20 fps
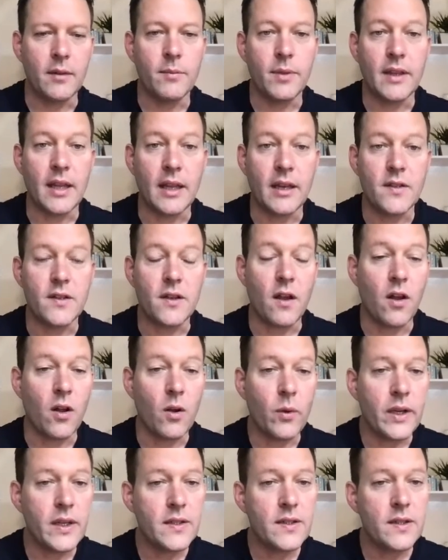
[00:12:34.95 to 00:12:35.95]
but then it's
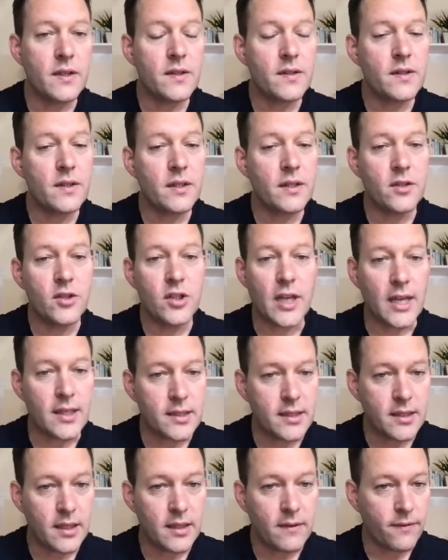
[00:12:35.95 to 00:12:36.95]
always
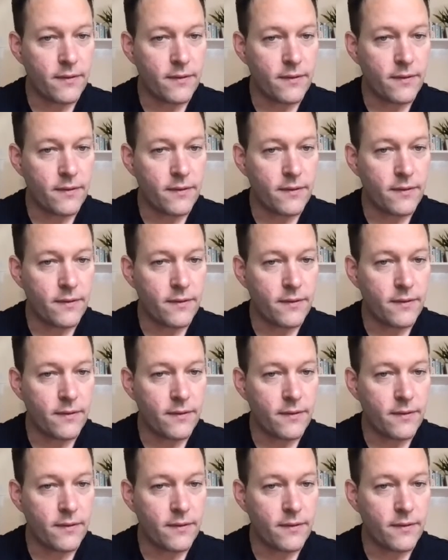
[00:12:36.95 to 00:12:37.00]
suggested,